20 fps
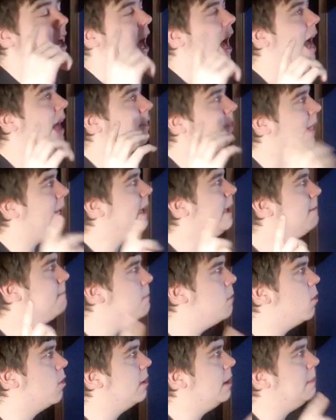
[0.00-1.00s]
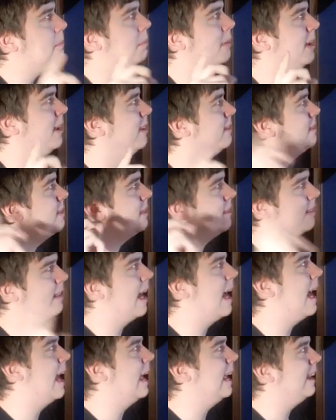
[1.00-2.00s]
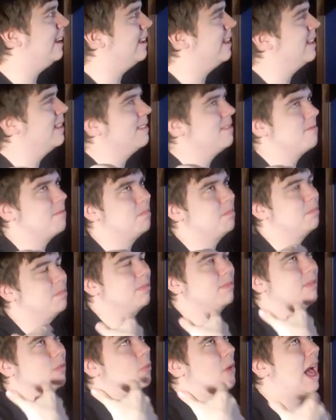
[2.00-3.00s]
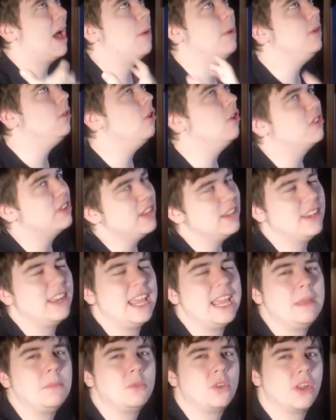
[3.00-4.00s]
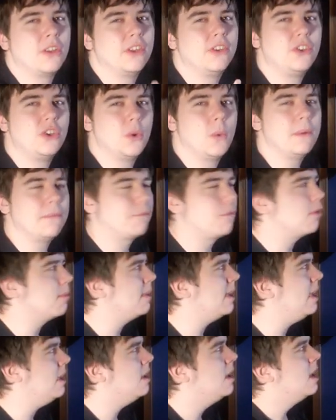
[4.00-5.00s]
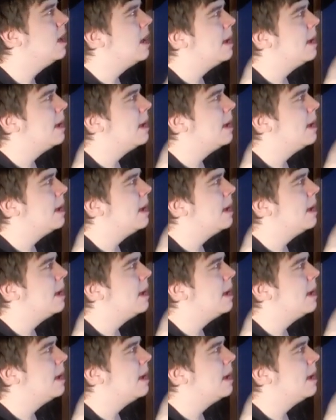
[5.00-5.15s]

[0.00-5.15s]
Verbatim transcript: I like Morty, but his design, how he looks in game doesn't do it for me.